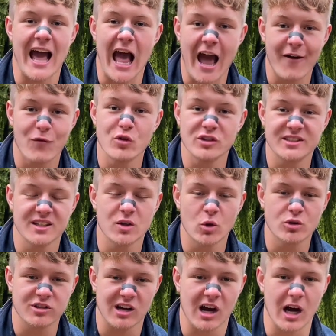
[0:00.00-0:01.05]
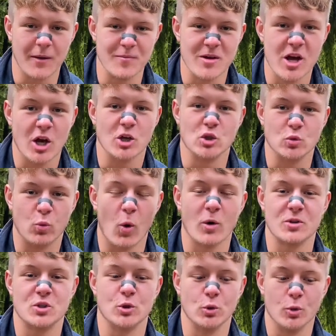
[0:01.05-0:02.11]
Every single time you
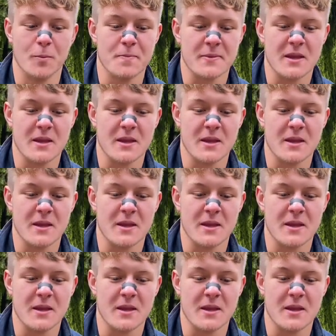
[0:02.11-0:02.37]
want to